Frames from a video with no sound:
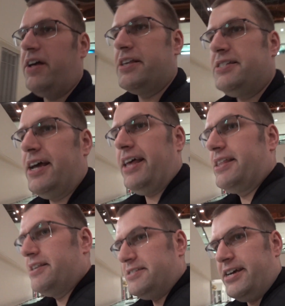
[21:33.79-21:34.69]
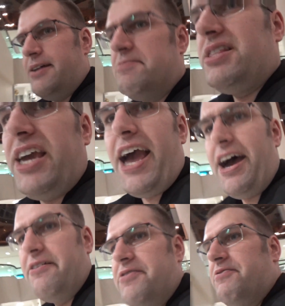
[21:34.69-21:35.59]
the setup that they
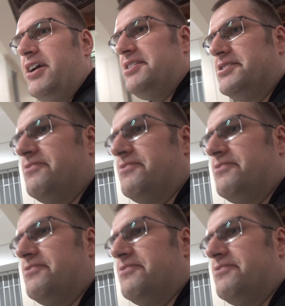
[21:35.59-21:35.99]
had for Phase